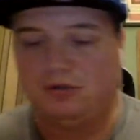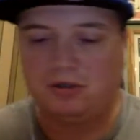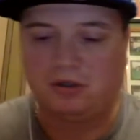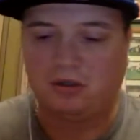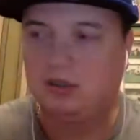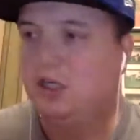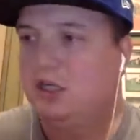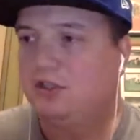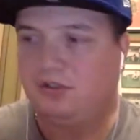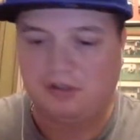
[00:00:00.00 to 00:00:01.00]
a card,
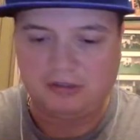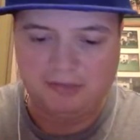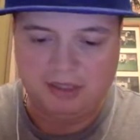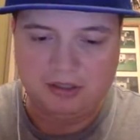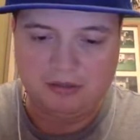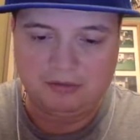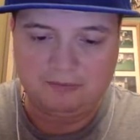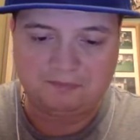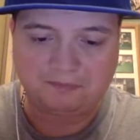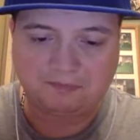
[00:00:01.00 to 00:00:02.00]
just let me know.
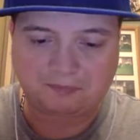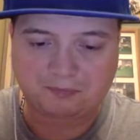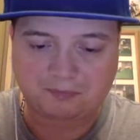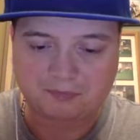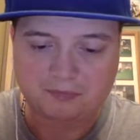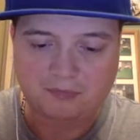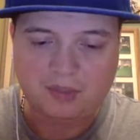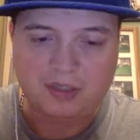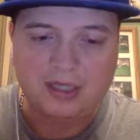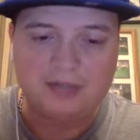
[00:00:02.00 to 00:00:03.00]

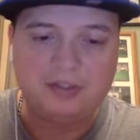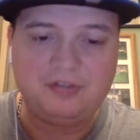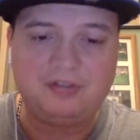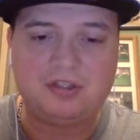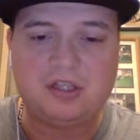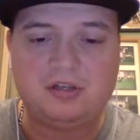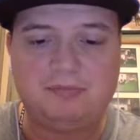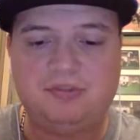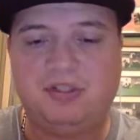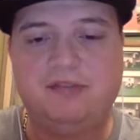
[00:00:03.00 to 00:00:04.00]
Now this is
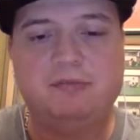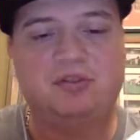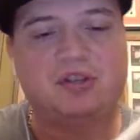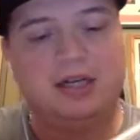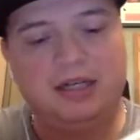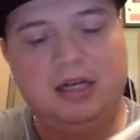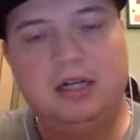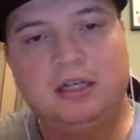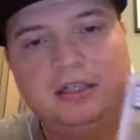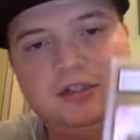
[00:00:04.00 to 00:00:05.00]
another Stephen Piscotty.
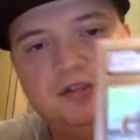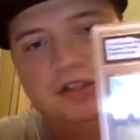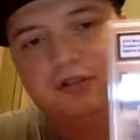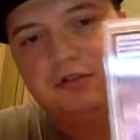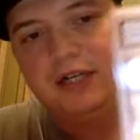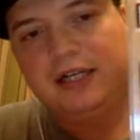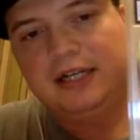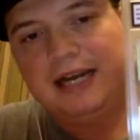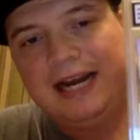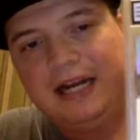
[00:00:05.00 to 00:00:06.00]
This is
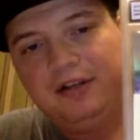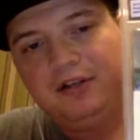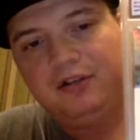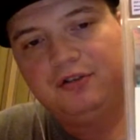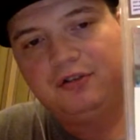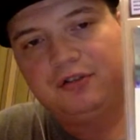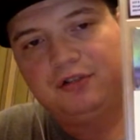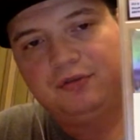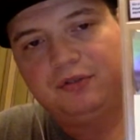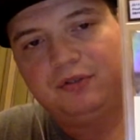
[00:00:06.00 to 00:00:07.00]
graded 8. So
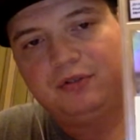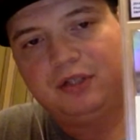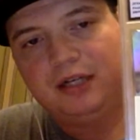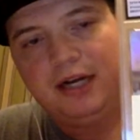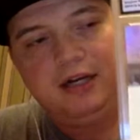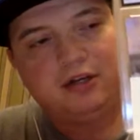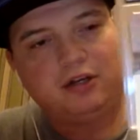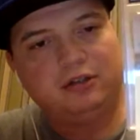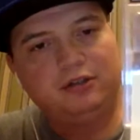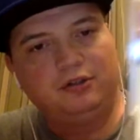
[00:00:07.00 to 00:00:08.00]
this one's only
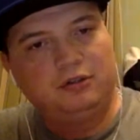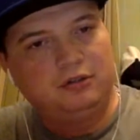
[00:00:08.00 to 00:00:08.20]
$8.